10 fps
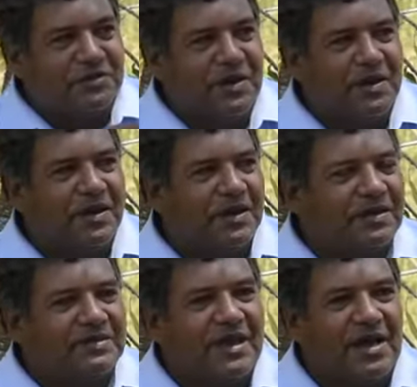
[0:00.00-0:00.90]

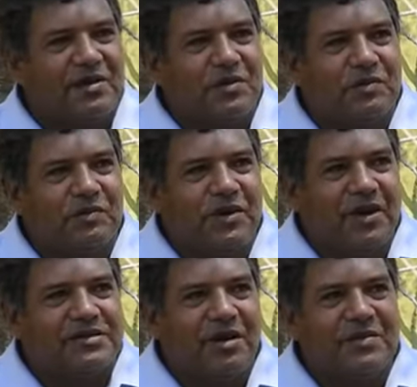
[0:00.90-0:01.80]
So
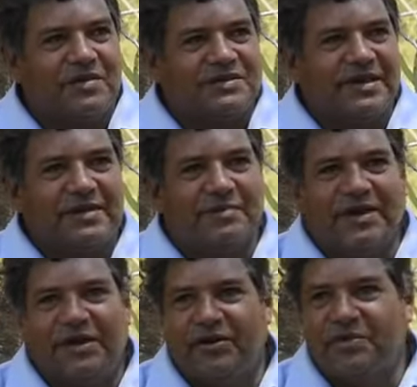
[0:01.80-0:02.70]
nighttime you'll see them,
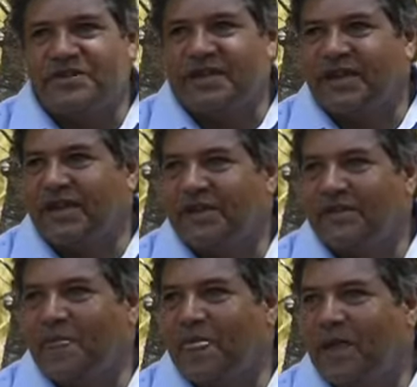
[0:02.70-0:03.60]
hear them singing,
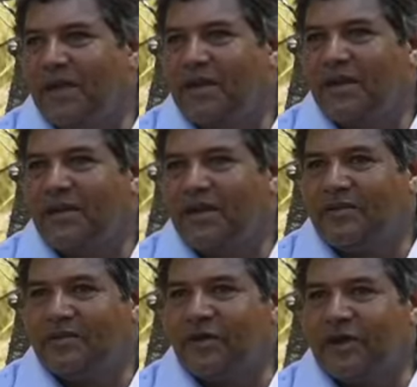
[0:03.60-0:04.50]

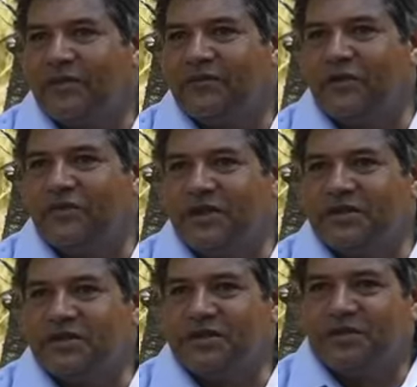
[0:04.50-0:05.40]
looking for
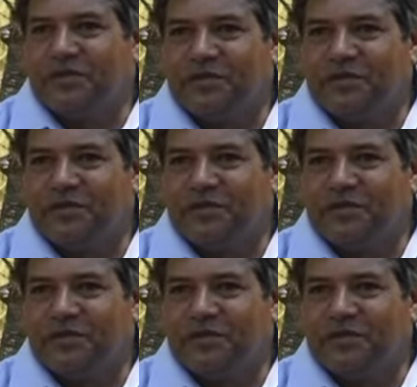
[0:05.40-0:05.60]
fish.